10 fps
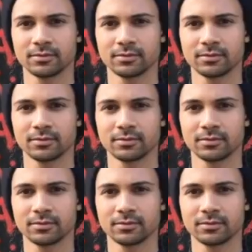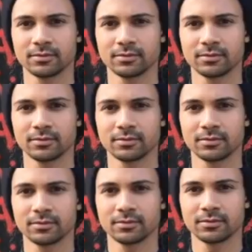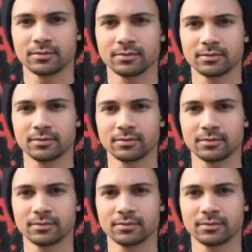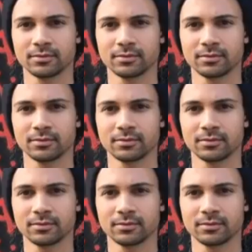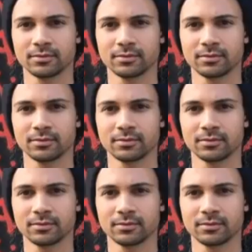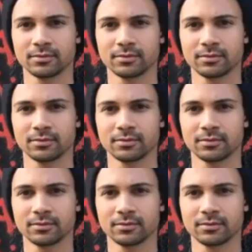[no speech]